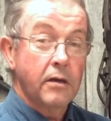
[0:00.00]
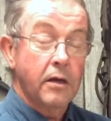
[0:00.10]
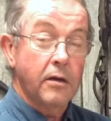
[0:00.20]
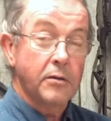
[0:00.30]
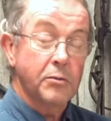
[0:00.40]

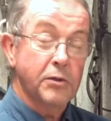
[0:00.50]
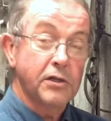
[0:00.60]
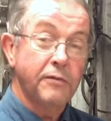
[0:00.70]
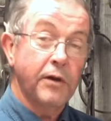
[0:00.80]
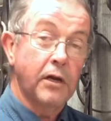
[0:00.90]
and
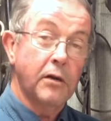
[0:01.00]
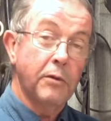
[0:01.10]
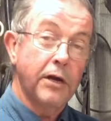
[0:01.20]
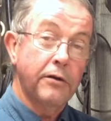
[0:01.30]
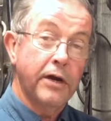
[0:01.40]
specifically
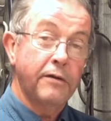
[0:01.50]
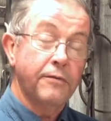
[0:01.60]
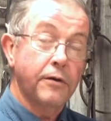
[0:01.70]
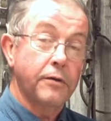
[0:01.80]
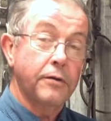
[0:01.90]
my
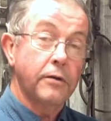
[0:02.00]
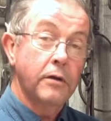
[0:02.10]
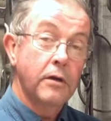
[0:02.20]
grandfather,